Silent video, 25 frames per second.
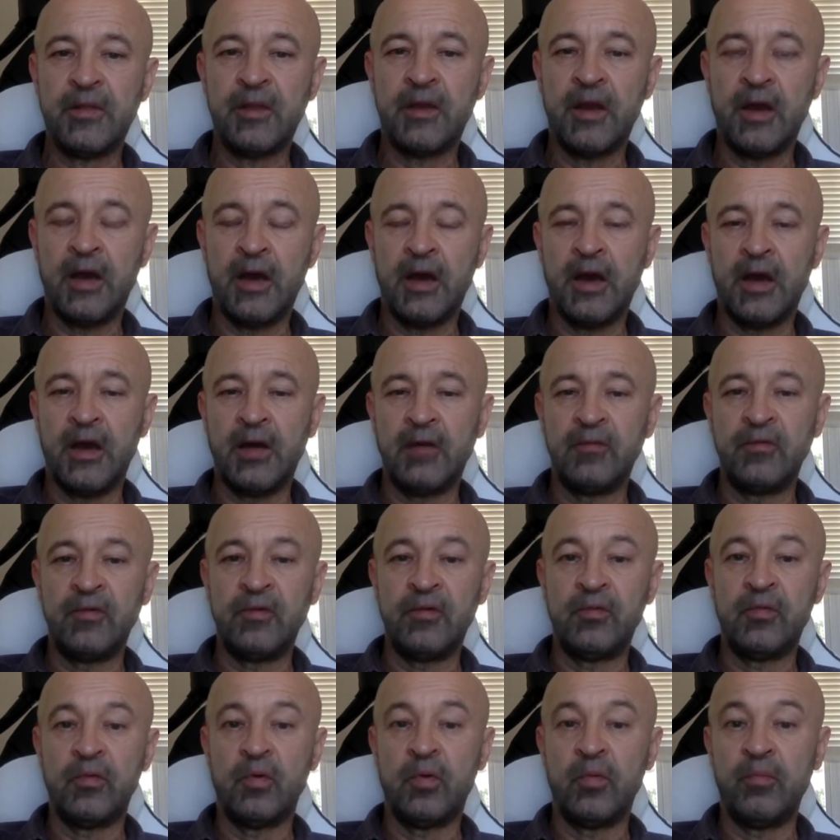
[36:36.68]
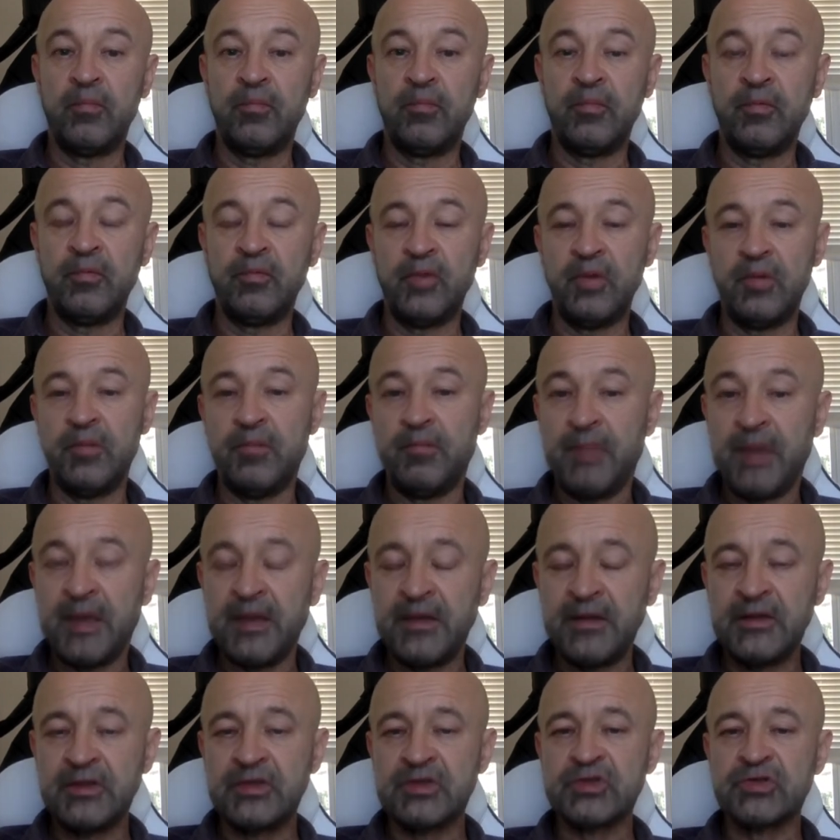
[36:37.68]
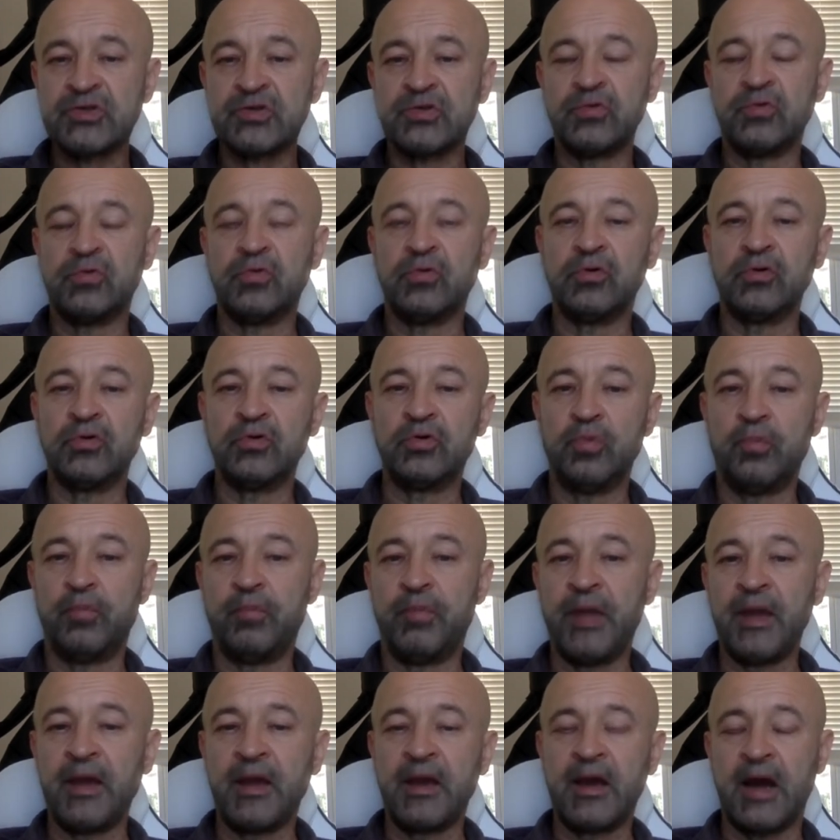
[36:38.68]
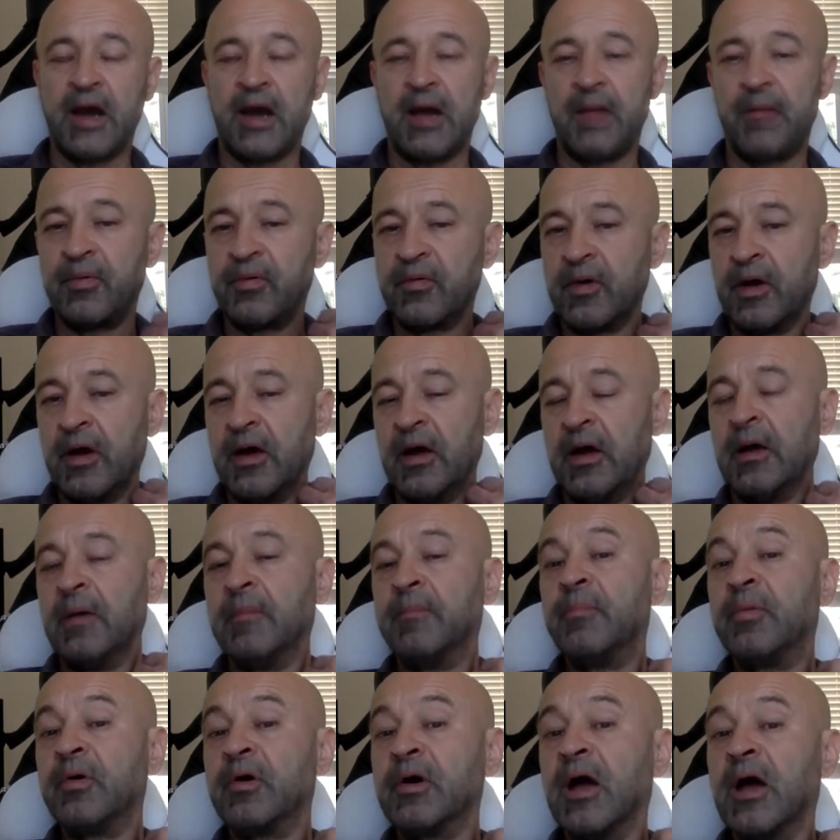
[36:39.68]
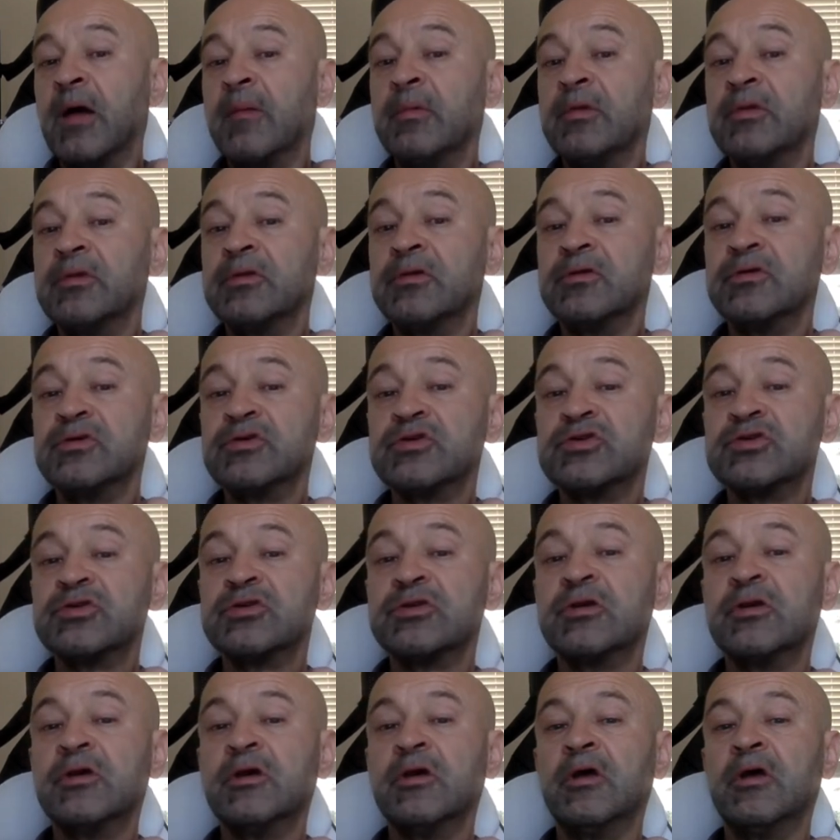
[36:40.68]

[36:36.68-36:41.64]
uh, we, will, we managed to, to back up uh, parameters